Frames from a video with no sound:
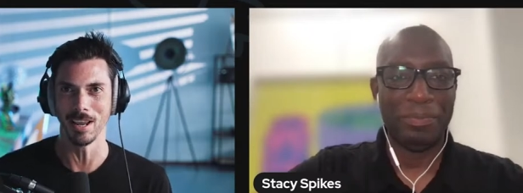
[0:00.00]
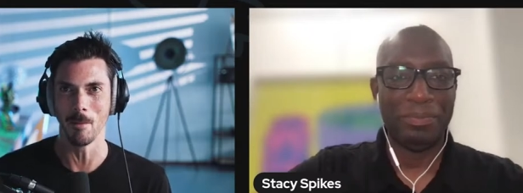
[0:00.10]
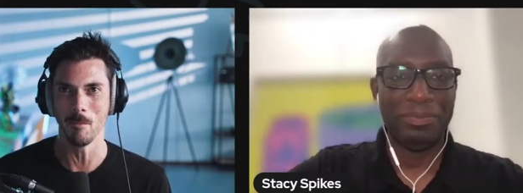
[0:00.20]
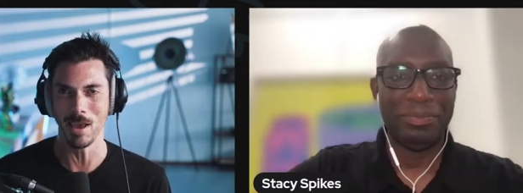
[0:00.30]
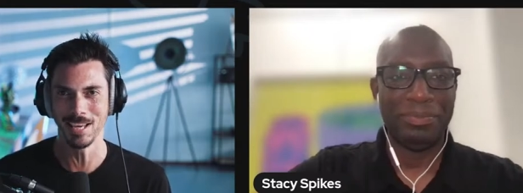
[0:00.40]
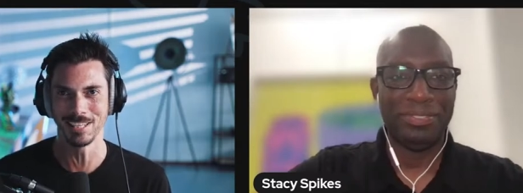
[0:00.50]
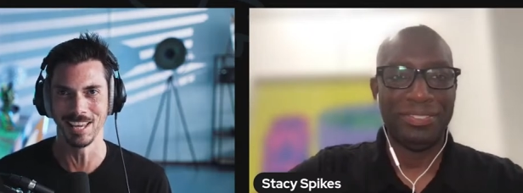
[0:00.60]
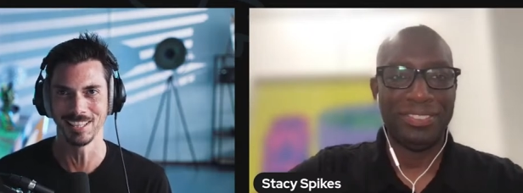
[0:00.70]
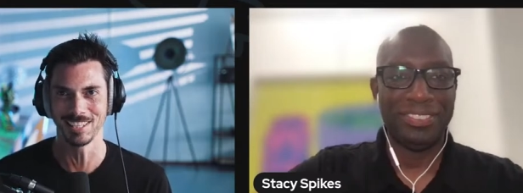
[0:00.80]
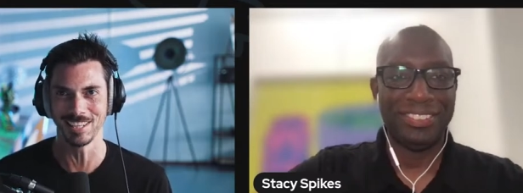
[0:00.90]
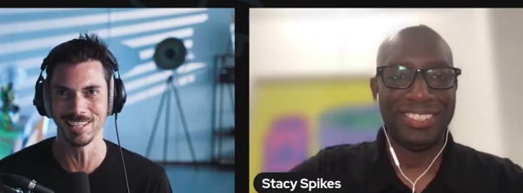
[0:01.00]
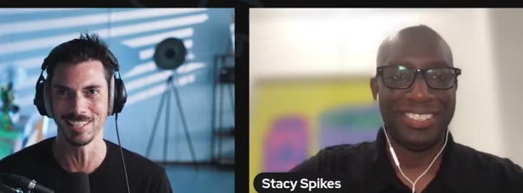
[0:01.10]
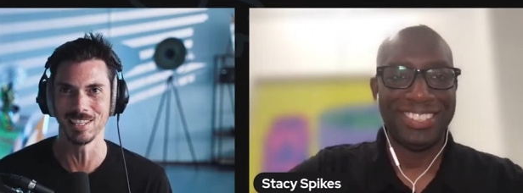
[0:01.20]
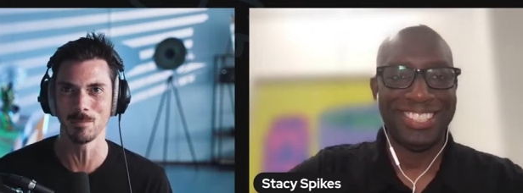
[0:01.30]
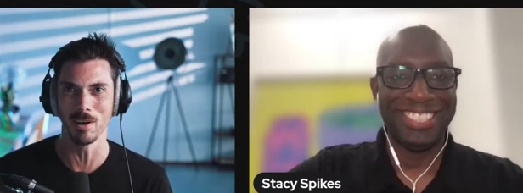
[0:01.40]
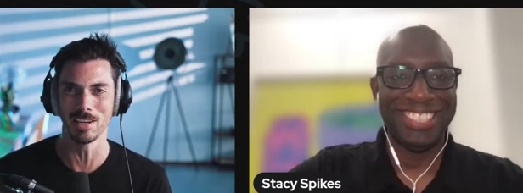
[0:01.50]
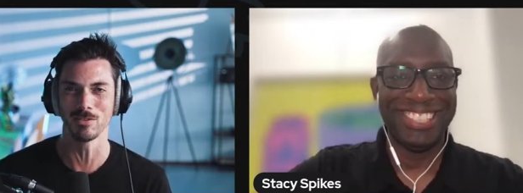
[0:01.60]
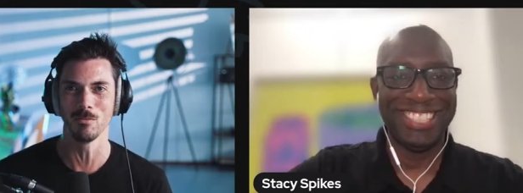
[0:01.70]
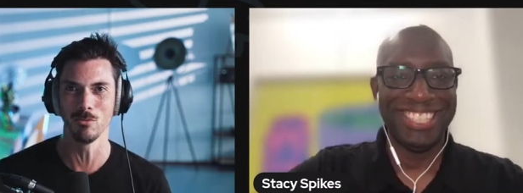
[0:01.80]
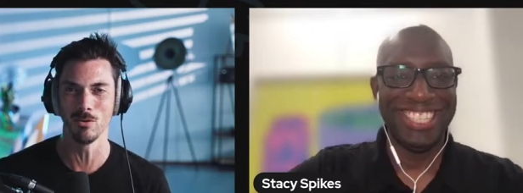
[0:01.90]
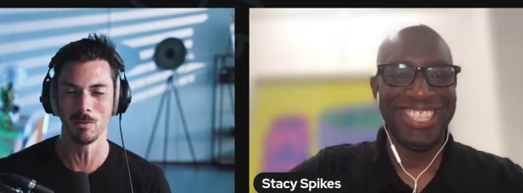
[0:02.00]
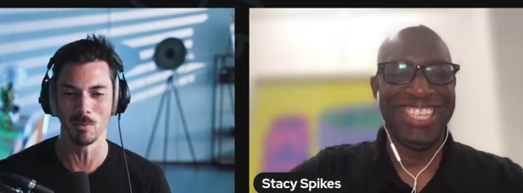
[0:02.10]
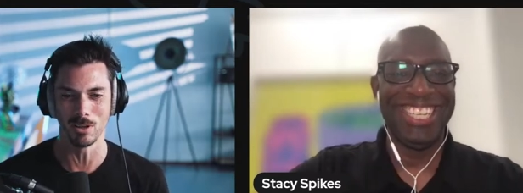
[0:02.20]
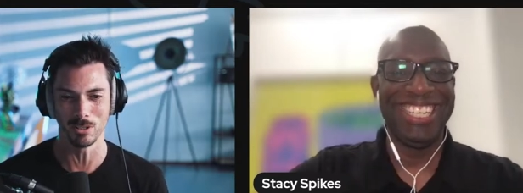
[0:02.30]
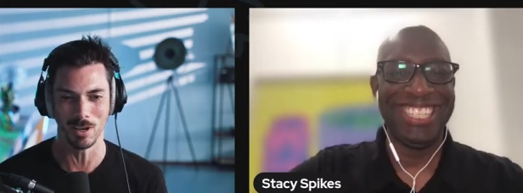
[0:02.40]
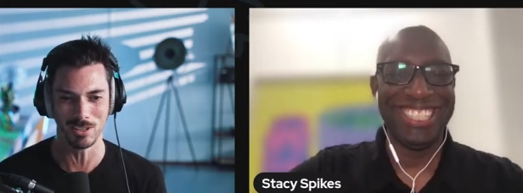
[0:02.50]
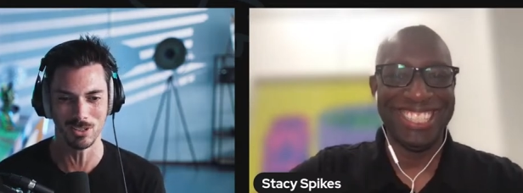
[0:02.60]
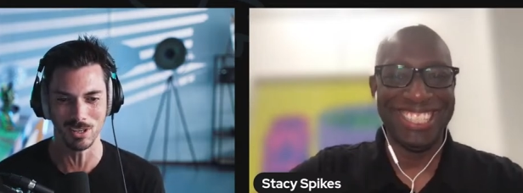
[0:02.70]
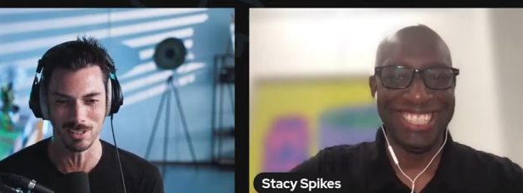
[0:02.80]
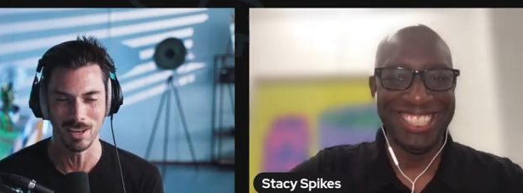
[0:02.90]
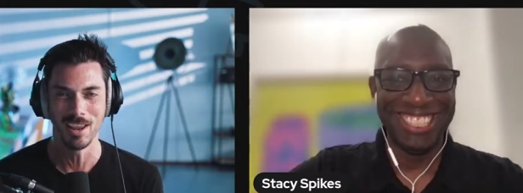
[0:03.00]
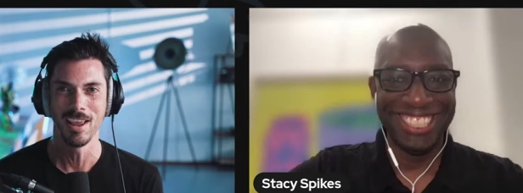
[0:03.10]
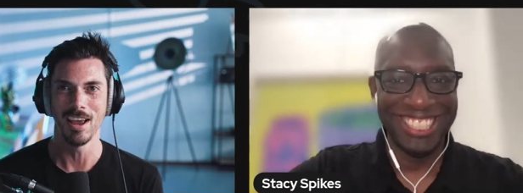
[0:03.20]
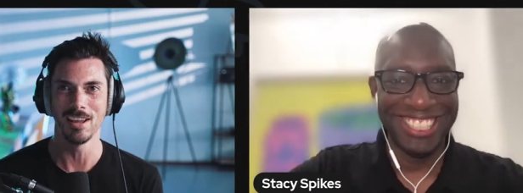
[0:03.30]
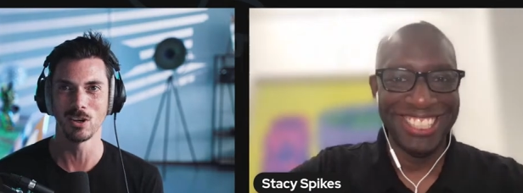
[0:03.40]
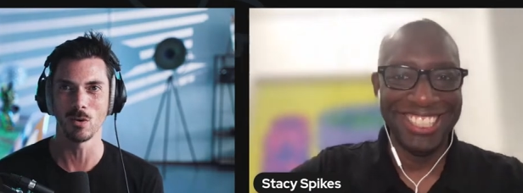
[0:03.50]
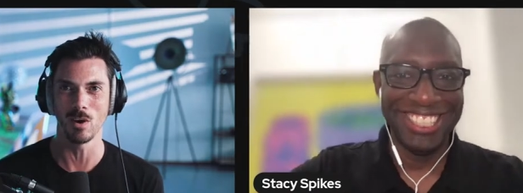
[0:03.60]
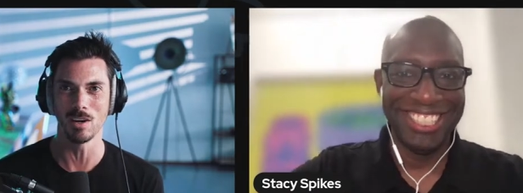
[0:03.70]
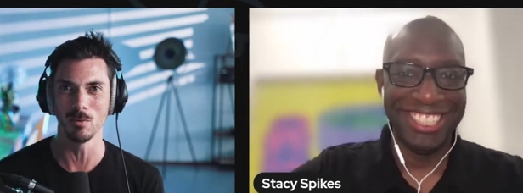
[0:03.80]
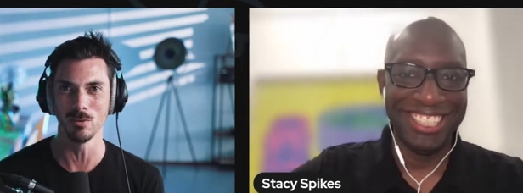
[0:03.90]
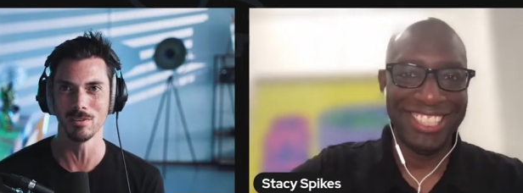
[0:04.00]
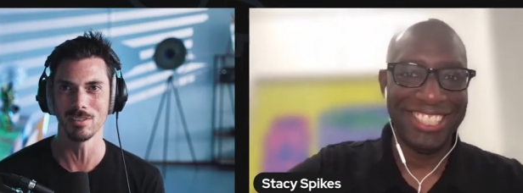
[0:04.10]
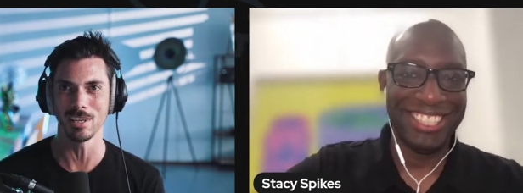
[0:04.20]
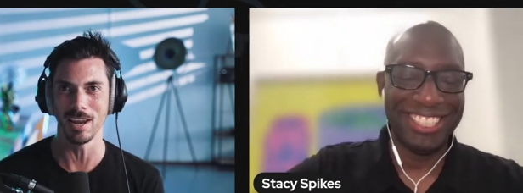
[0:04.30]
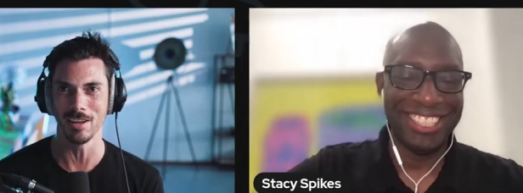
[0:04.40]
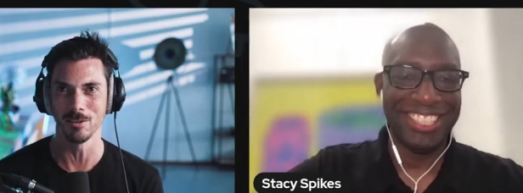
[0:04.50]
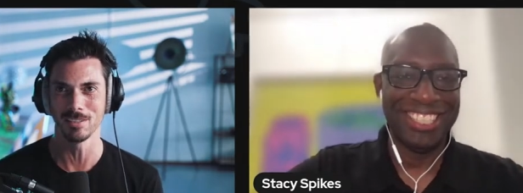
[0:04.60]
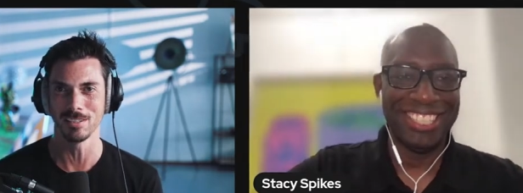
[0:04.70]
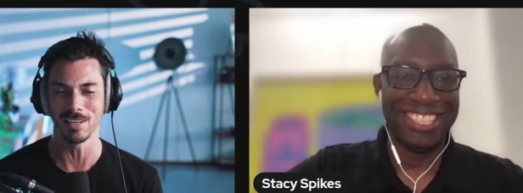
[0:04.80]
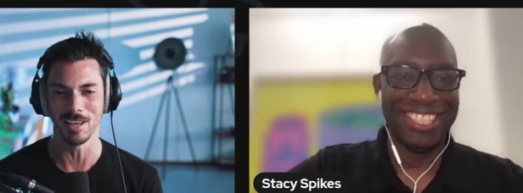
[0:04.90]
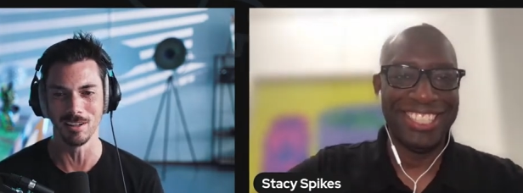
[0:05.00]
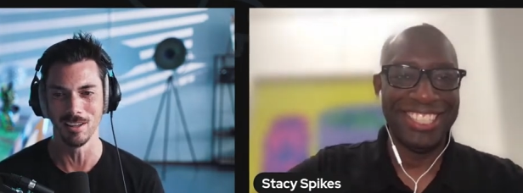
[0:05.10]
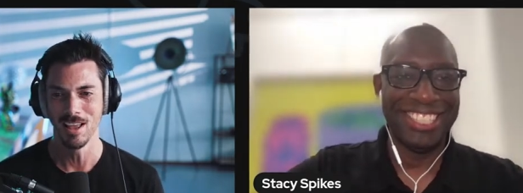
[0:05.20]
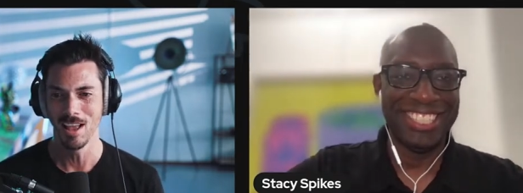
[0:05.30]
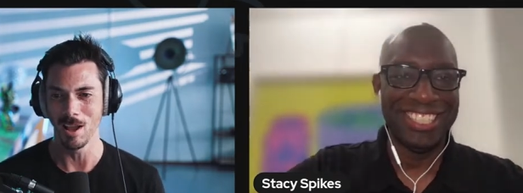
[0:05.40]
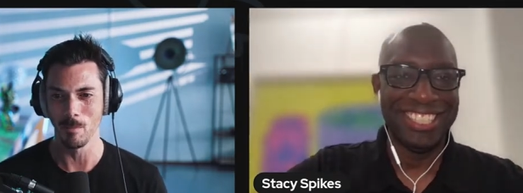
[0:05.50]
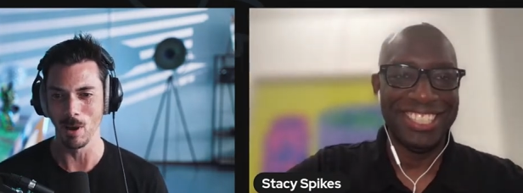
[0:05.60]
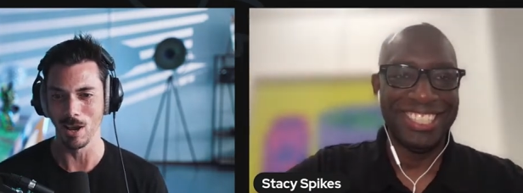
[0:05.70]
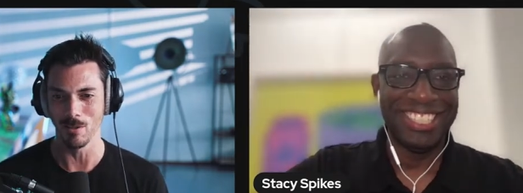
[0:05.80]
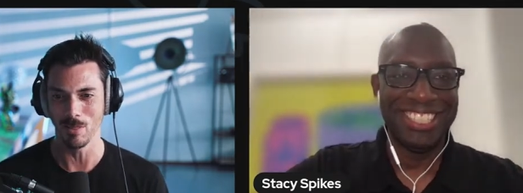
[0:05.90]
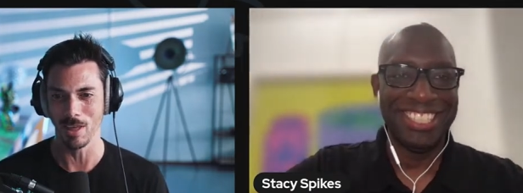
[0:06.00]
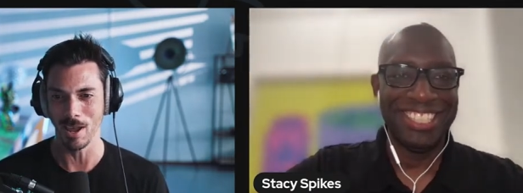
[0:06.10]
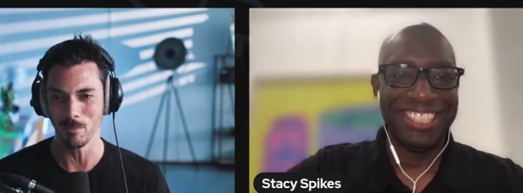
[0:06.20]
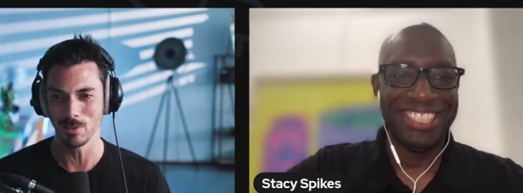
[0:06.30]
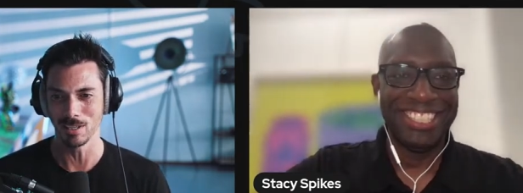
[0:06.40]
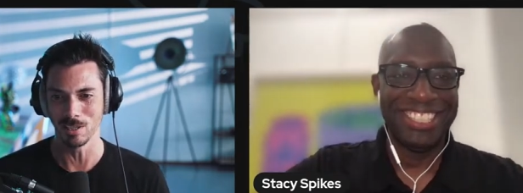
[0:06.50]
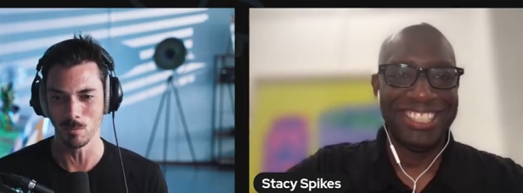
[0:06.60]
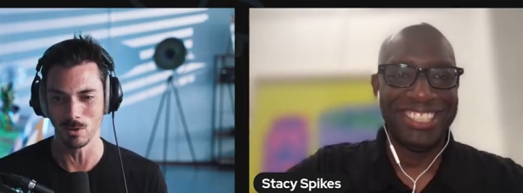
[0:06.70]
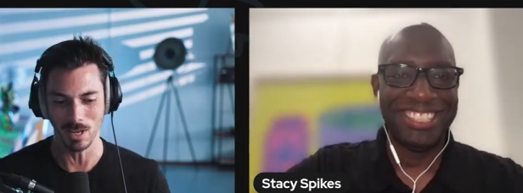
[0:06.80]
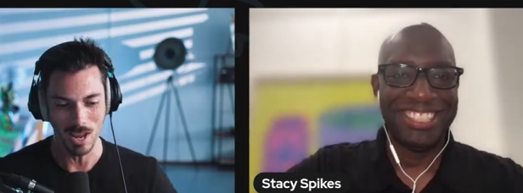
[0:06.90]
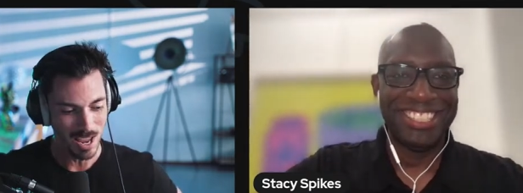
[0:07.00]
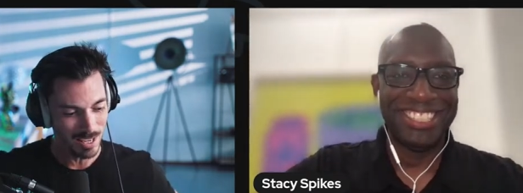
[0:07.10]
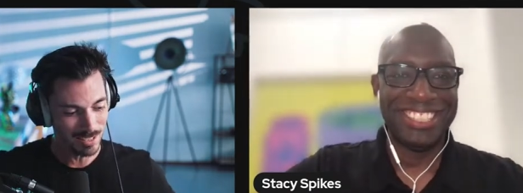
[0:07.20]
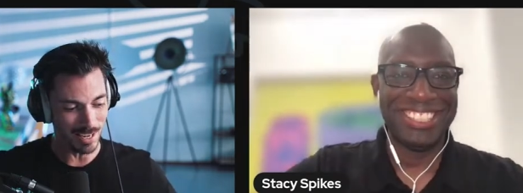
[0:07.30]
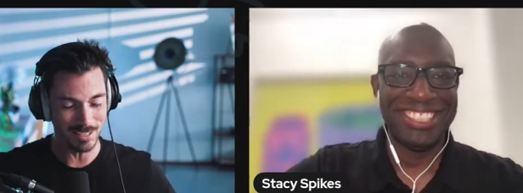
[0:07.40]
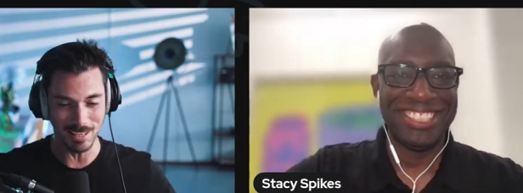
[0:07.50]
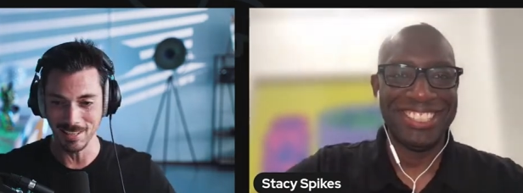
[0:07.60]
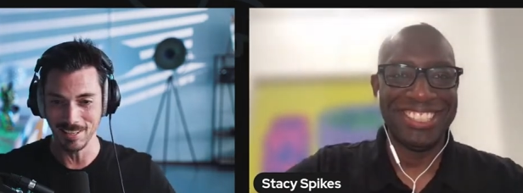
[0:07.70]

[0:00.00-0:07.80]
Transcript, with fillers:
Speaker 1: amazing Stacy Spikes from Movie Pass, who has just an incredible tale to tell about that particular project. Stacy,